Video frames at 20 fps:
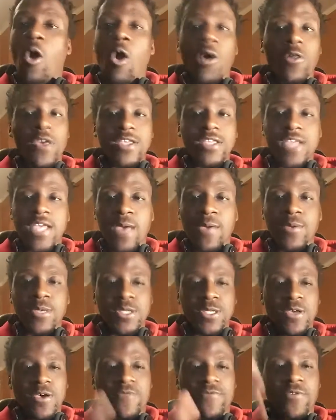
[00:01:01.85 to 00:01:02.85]
all that type of
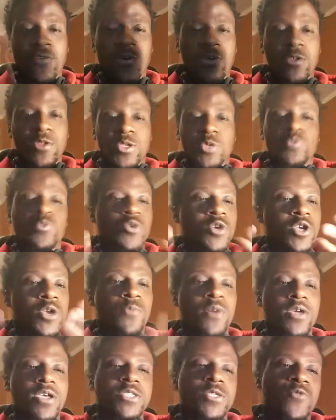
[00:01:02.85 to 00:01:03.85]
stuff. All this is where your
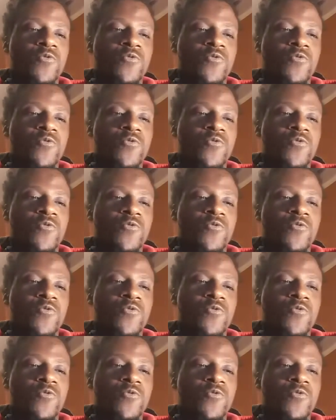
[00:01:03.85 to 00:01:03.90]
money is